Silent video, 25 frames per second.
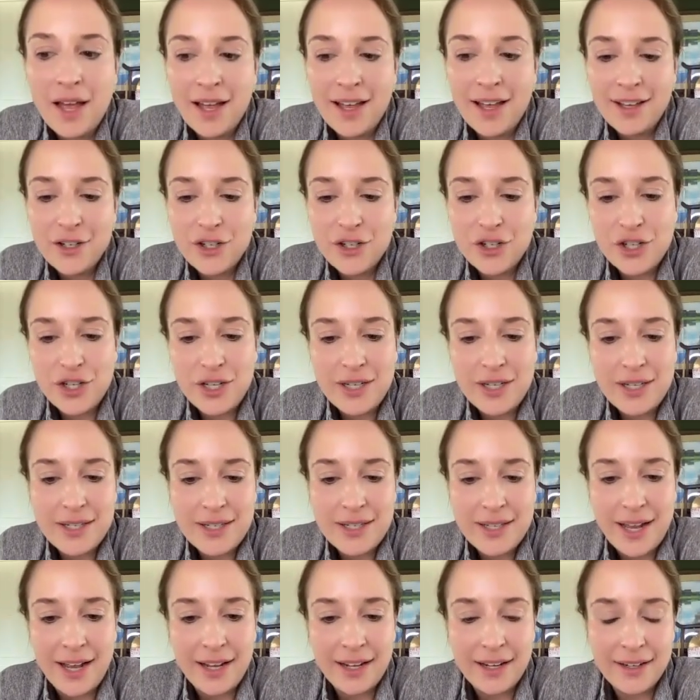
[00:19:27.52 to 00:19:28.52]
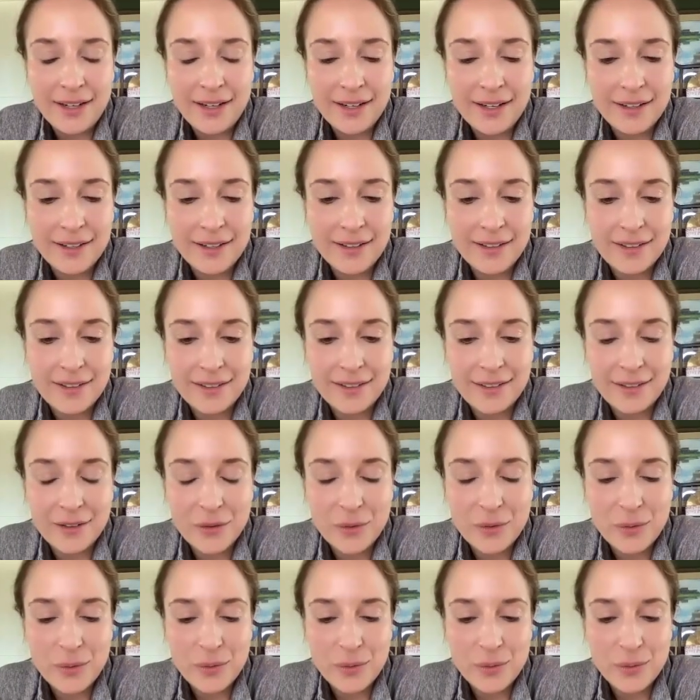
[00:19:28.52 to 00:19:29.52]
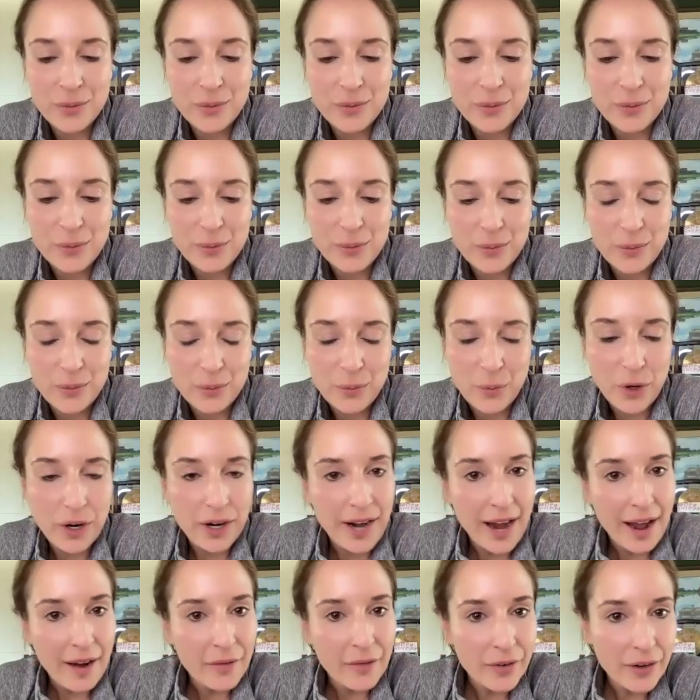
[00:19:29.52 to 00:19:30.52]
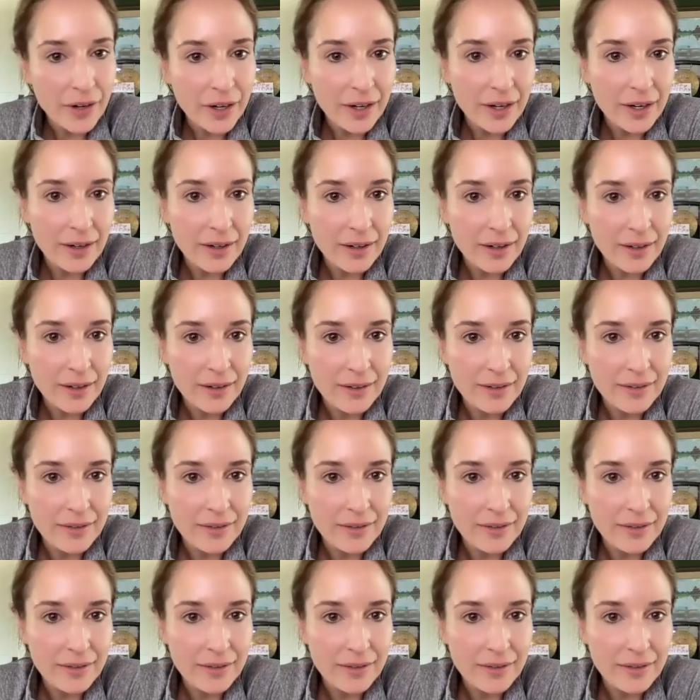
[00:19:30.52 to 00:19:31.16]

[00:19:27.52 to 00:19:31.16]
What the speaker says: She said, we're never